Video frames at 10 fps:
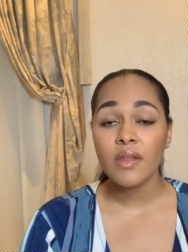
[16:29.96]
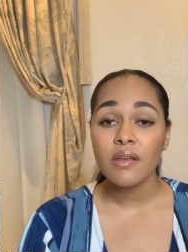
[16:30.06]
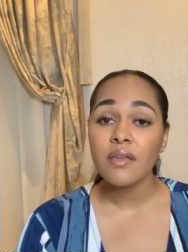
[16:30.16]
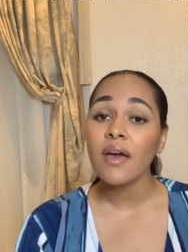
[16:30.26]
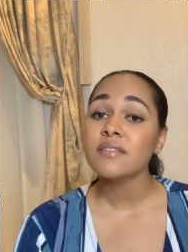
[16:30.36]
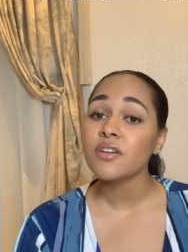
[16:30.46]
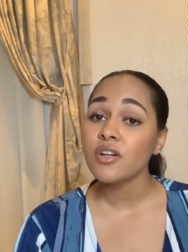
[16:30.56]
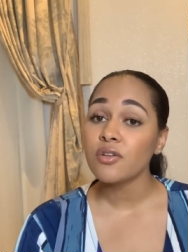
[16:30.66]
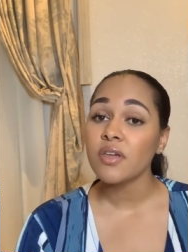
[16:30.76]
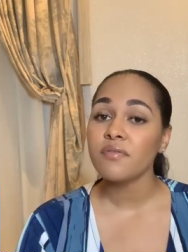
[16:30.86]
yeah, I
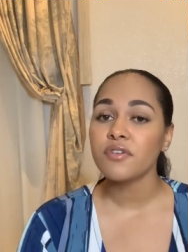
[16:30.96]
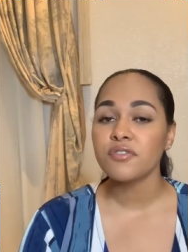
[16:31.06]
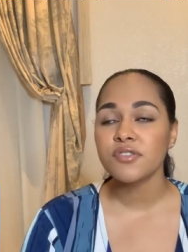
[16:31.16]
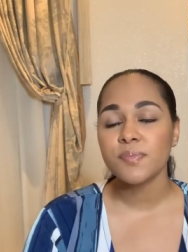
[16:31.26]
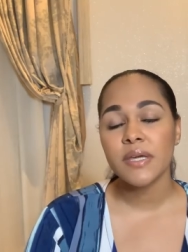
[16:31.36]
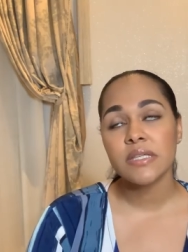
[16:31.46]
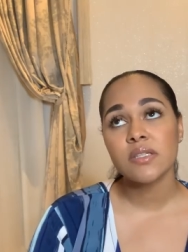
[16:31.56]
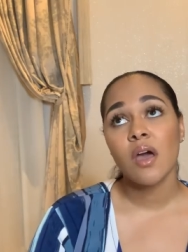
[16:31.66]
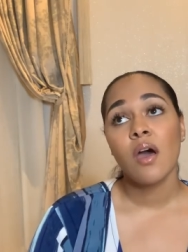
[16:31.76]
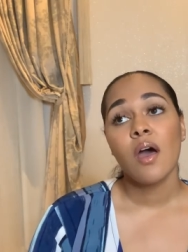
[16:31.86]
started looking for new space.
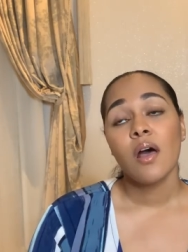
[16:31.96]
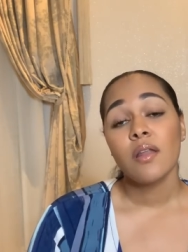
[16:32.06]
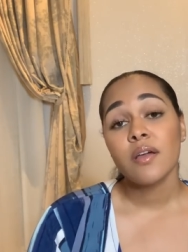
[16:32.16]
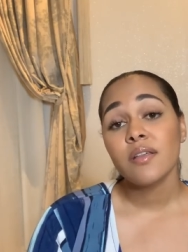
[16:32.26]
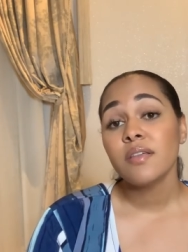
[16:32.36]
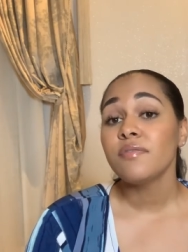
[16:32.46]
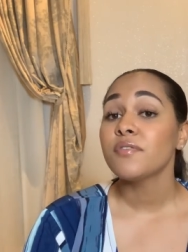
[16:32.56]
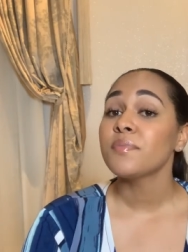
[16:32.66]
Luckily for